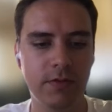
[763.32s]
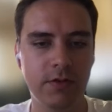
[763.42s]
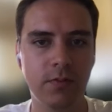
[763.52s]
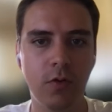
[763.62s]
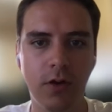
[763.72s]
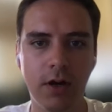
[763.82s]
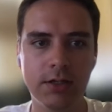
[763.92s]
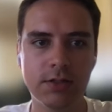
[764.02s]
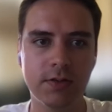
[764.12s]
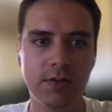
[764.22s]
more
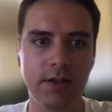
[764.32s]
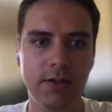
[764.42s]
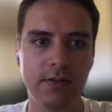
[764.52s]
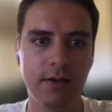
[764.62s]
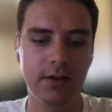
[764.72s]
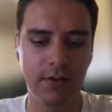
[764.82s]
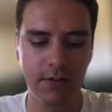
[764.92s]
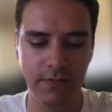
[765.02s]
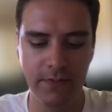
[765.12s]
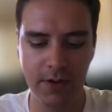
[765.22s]
eyes on ETH and
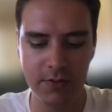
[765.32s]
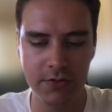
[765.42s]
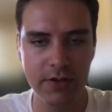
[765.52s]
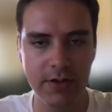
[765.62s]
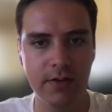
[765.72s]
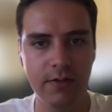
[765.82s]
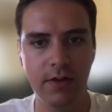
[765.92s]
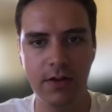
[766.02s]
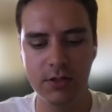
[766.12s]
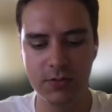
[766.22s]
Foundry and
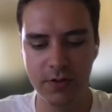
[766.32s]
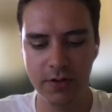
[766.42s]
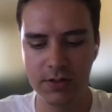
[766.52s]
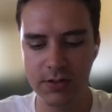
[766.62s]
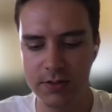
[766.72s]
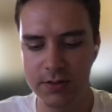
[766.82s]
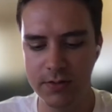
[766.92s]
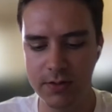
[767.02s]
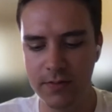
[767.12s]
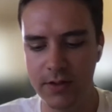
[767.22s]
this product. So
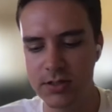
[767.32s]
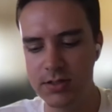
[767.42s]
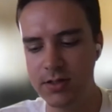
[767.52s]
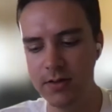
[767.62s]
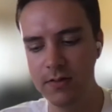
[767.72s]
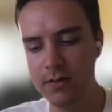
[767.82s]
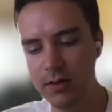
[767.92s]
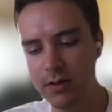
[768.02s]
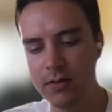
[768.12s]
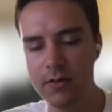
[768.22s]
that's just
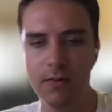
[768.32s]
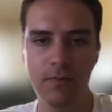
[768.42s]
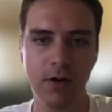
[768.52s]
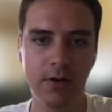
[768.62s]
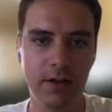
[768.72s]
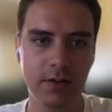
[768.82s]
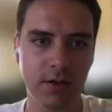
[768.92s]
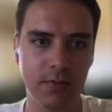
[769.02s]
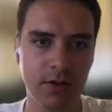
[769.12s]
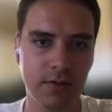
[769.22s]
the marketing
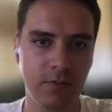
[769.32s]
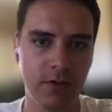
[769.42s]
timeline.